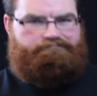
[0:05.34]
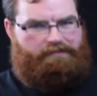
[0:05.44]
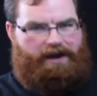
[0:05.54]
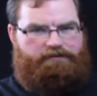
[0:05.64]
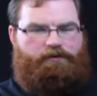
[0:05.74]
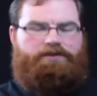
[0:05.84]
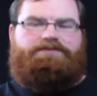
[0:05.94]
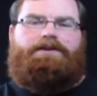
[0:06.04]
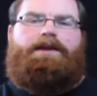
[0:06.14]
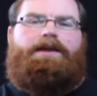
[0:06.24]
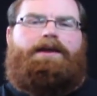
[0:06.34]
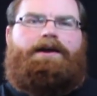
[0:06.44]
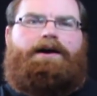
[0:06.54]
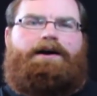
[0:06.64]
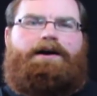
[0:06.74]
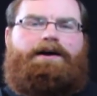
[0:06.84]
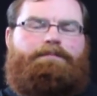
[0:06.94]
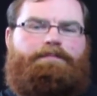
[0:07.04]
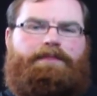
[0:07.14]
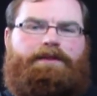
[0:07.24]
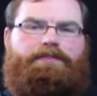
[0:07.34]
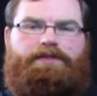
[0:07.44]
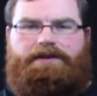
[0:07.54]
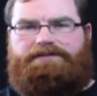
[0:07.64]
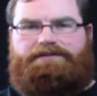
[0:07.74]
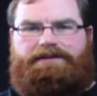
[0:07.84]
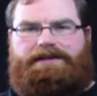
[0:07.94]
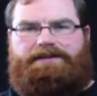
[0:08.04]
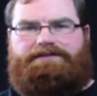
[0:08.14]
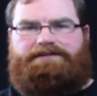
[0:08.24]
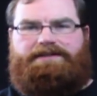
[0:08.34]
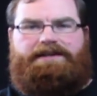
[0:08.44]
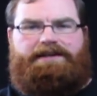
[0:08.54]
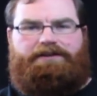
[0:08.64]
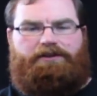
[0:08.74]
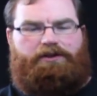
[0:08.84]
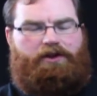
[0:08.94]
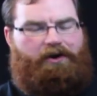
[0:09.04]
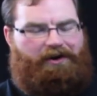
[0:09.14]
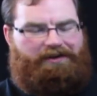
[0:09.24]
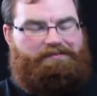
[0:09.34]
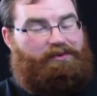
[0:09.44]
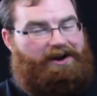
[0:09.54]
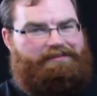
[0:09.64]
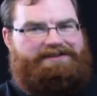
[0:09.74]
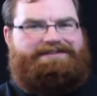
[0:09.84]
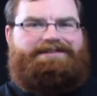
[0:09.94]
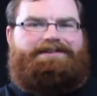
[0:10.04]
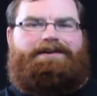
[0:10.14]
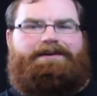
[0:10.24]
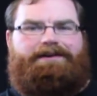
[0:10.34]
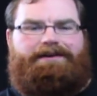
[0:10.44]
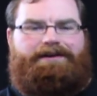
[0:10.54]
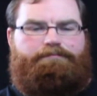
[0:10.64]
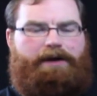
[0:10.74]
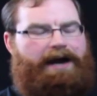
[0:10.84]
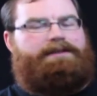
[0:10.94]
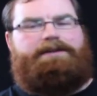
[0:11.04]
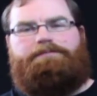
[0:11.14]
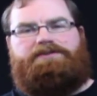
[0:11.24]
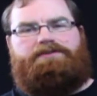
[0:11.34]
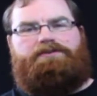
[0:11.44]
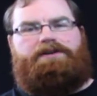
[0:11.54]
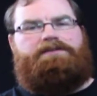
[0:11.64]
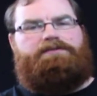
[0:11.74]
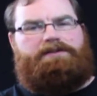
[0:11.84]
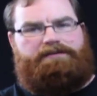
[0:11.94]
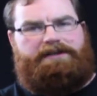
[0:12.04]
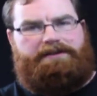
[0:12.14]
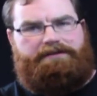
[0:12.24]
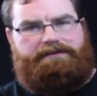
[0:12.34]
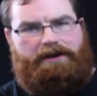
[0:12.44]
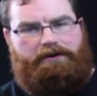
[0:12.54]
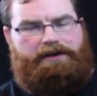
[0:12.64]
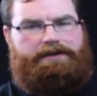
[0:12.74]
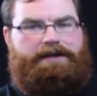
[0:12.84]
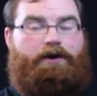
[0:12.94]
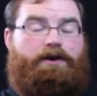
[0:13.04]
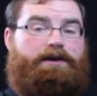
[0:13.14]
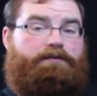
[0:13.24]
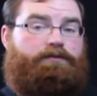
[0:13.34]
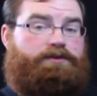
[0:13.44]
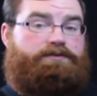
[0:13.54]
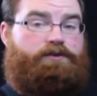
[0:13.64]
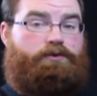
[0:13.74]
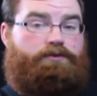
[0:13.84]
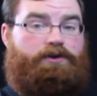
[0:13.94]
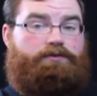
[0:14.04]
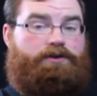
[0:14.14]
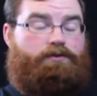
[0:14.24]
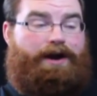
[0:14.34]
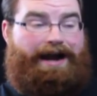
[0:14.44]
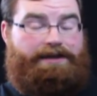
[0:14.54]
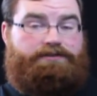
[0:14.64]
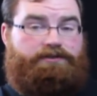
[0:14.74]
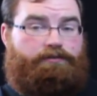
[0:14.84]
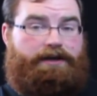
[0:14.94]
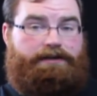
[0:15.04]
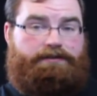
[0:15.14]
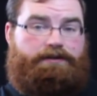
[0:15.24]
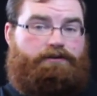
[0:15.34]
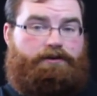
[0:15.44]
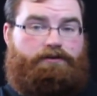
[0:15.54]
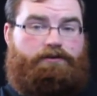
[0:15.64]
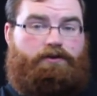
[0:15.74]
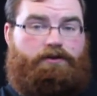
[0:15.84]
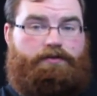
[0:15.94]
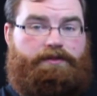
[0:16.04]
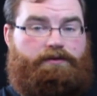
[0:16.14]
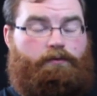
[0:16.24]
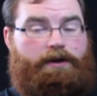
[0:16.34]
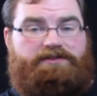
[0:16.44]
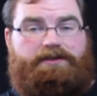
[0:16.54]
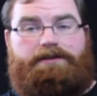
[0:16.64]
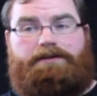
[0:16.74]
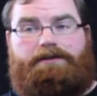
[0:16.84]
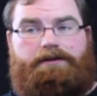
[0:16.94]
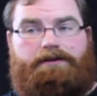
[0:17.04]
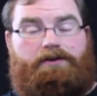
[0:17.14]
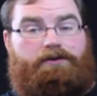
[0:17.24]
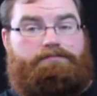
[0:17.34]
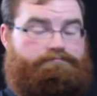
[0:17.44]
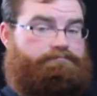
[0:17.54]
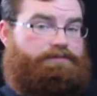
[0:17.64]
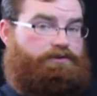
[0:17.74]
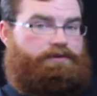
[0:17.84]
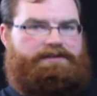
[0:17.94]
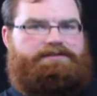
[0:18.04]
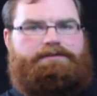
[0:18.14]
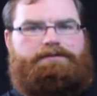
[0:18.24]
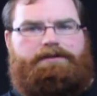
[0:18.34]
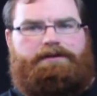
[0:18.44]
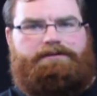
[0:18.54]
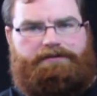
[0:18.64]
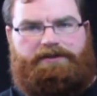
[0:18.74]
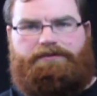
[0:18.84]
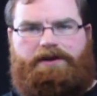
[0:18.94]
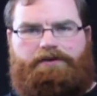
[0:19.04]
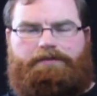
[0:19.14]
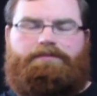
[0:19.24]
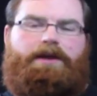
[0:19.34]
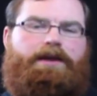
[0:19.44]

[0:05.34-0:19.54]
Howdy, folks. This is the long-promised pilot episode of Living in Theria. Now, for those of you who don't know, I used to write a little article on the website called, you guessed it, Living in Theria.